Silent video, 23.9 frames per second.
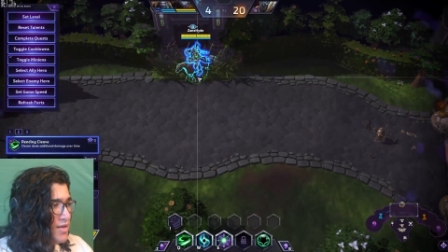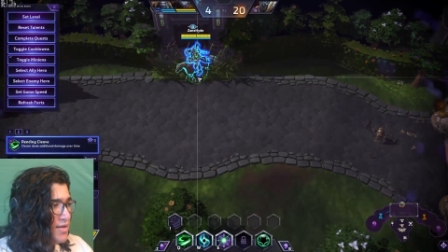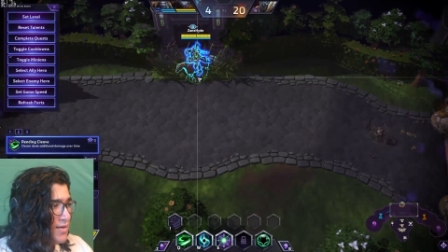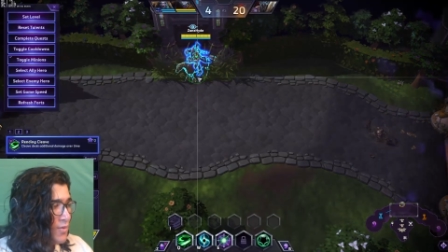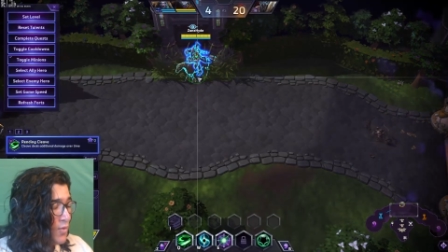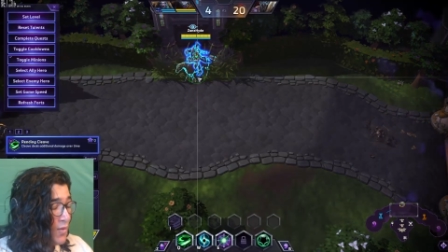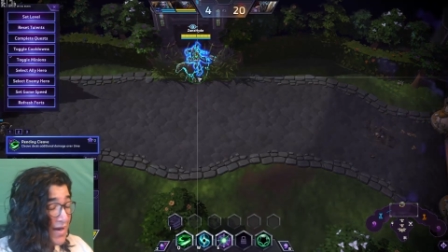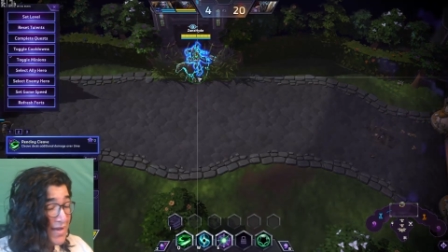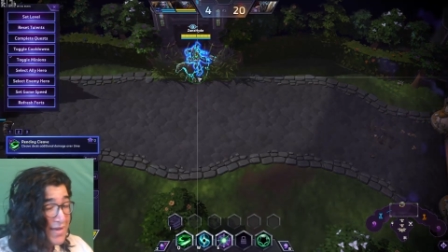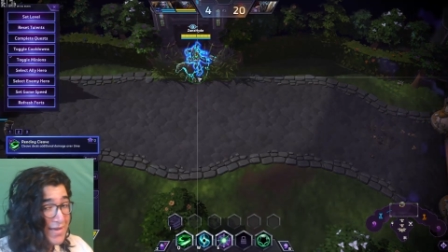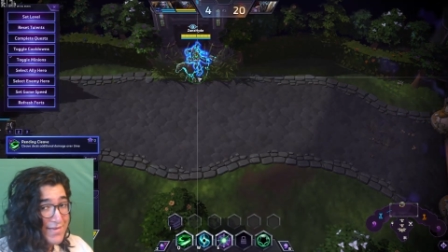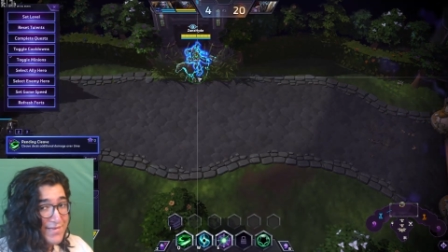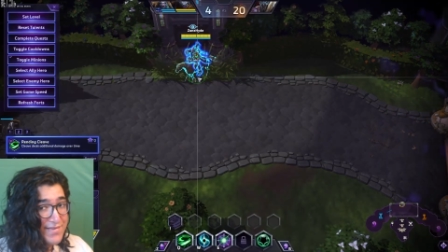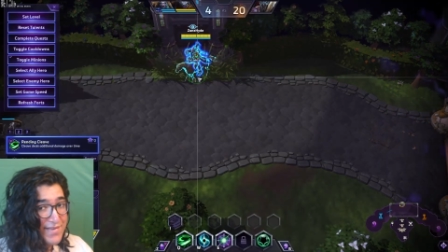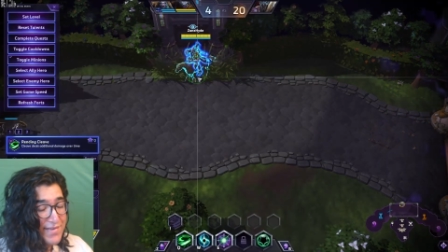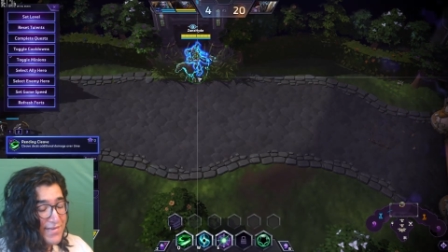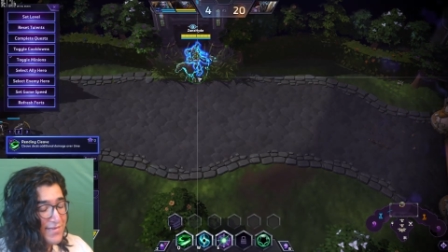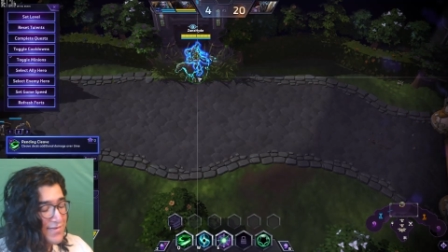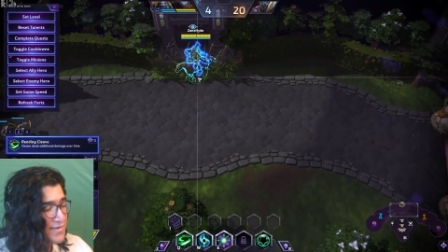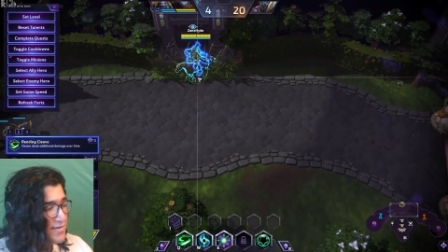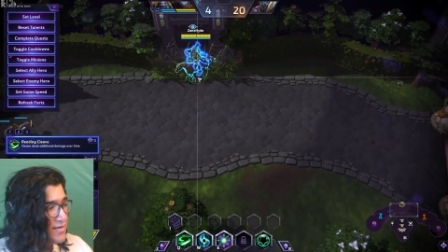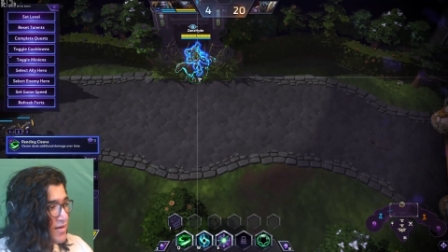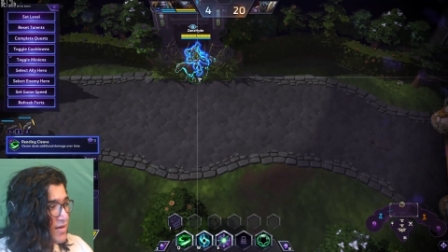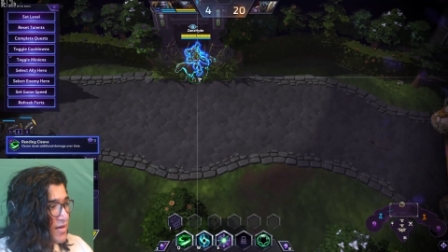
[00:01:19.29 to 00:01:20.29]
Why is
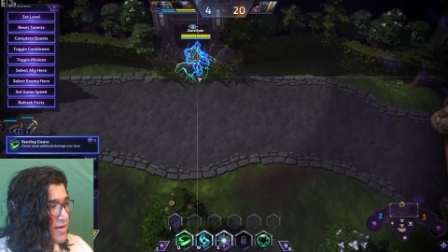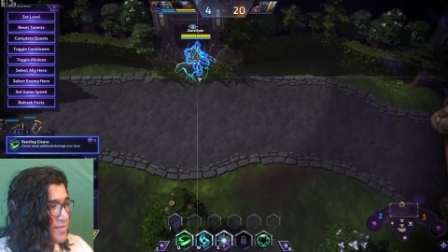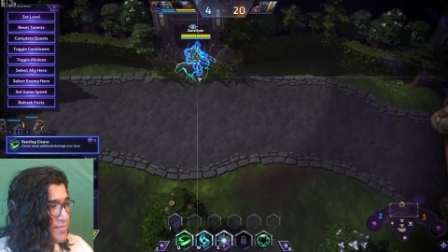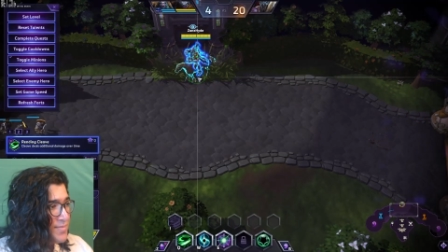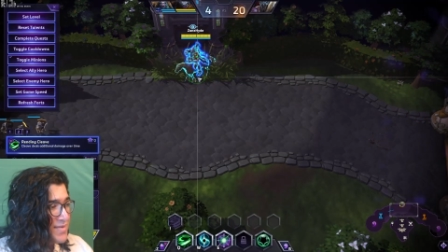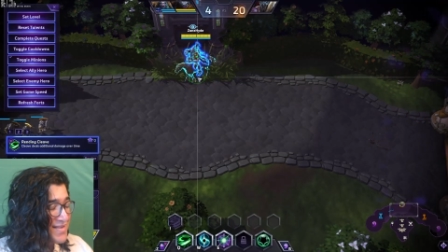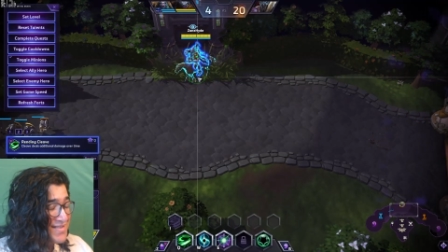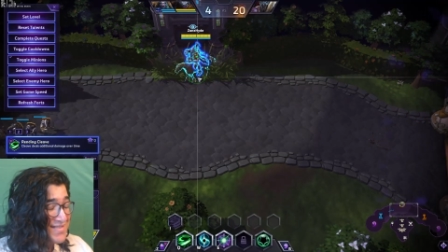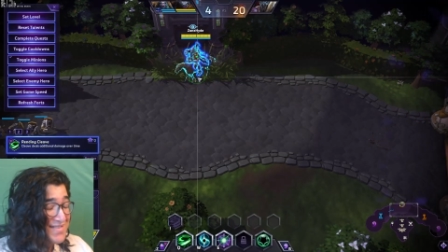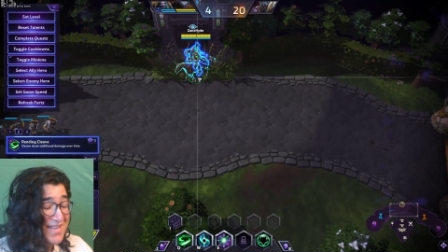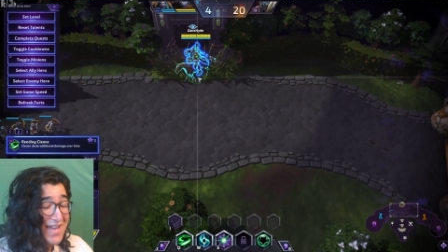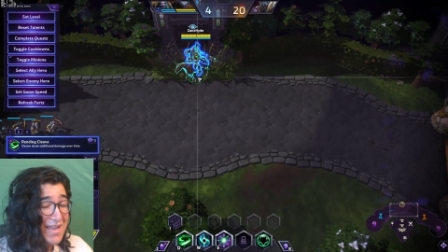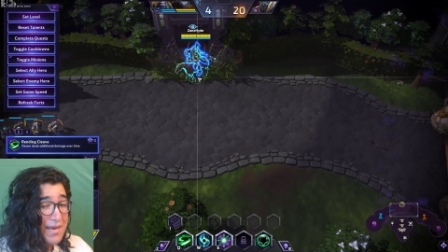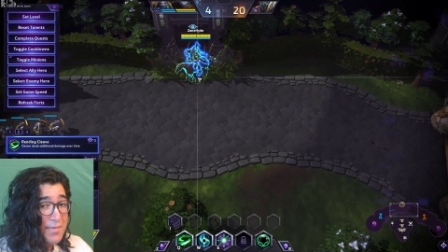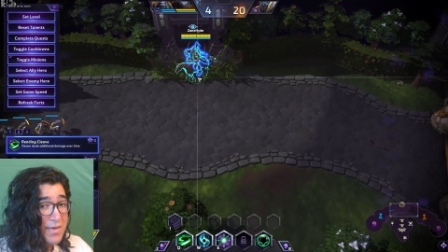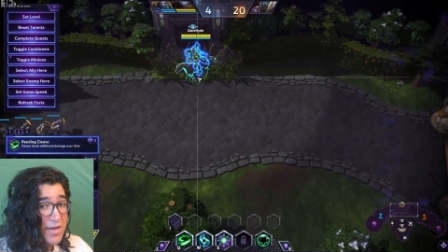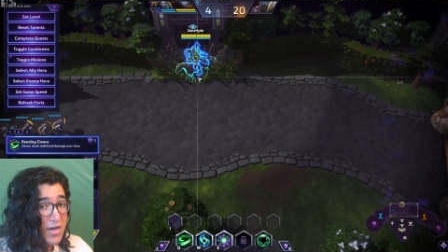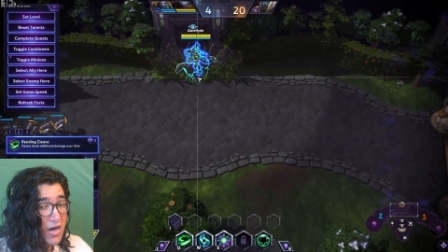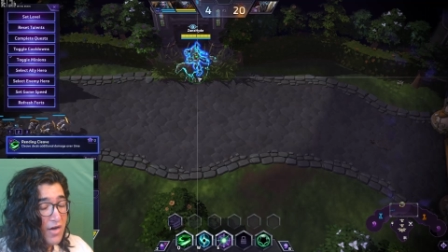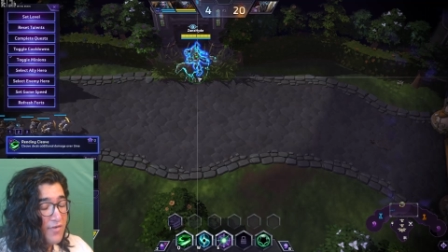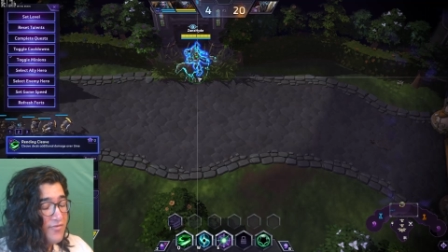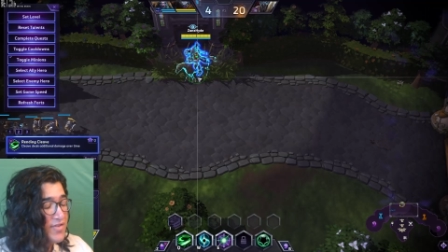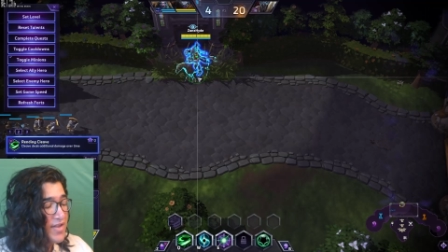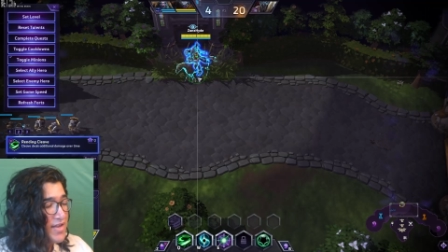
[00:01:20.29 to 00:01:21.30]
this? Because the enemy
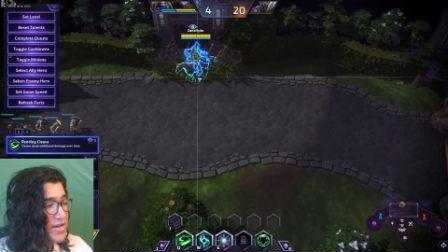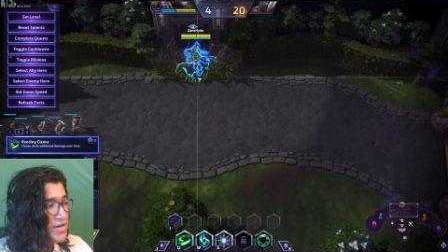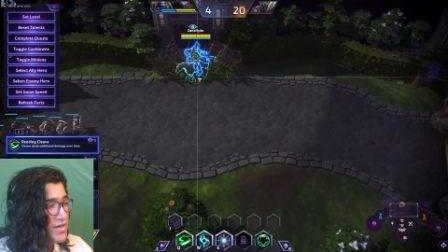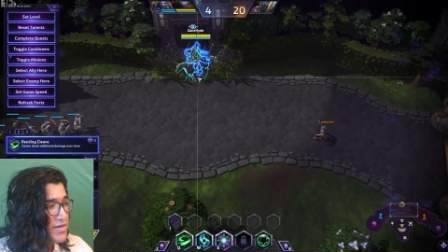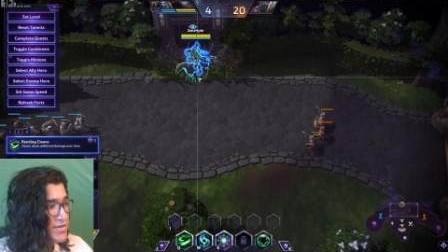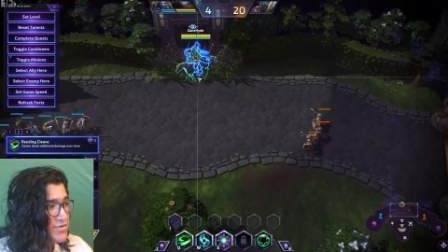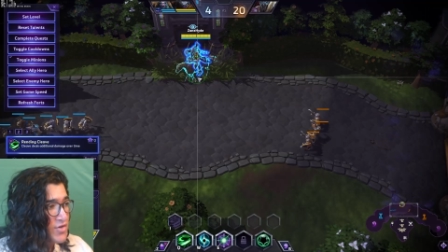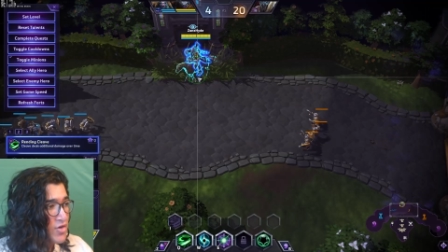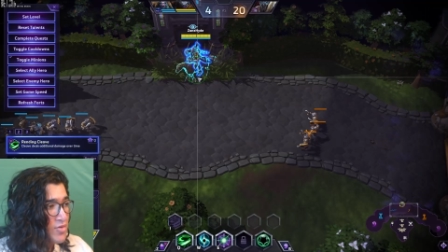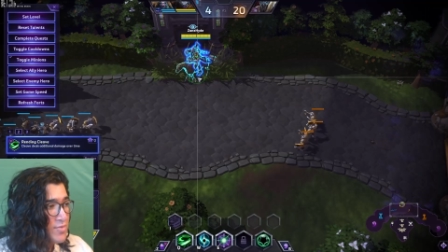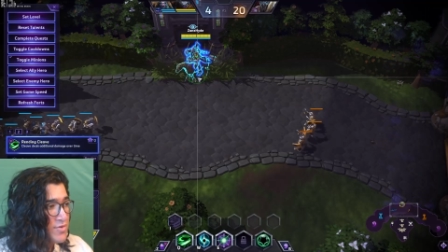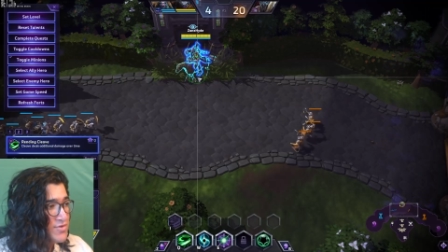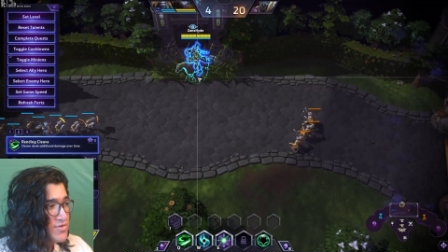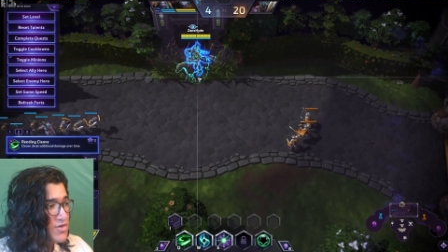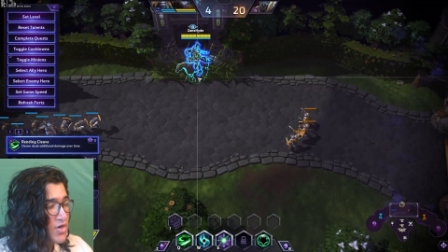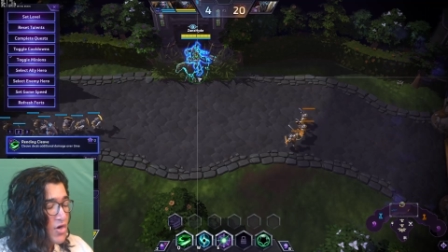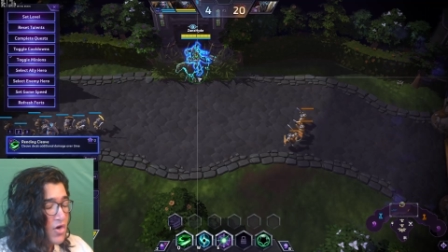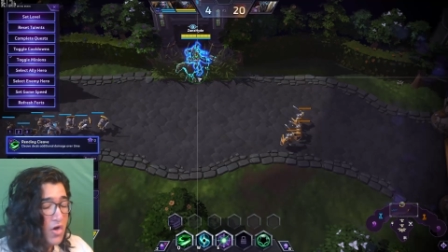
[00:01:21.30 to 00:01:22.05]
offlaner is almost